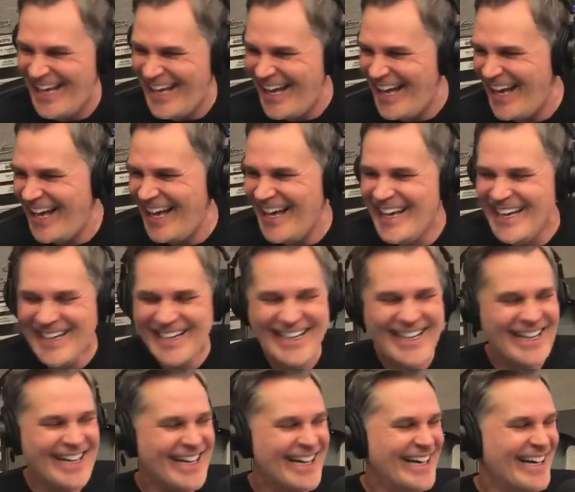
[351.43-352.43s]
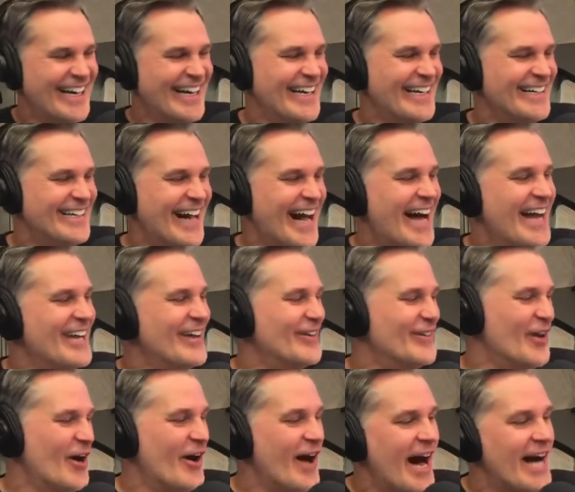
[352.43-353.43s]
oh, she can predict that? I
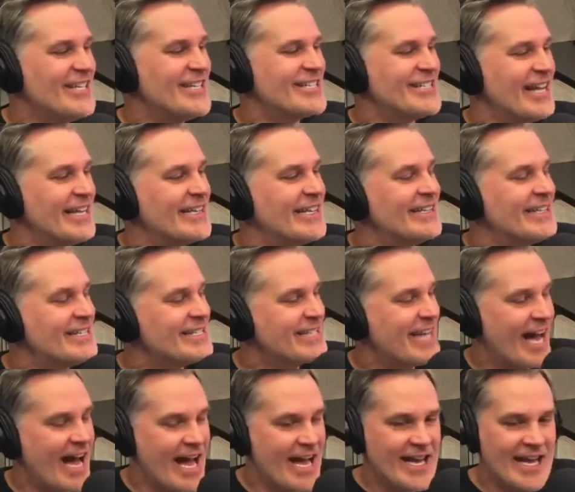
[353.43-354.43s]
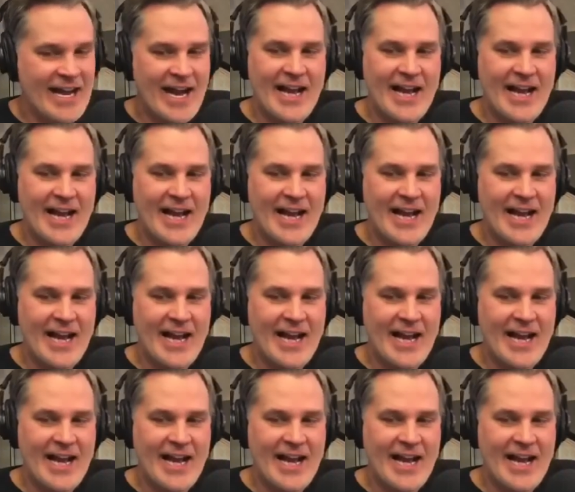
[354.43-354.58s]
don't know. I just like that this guy.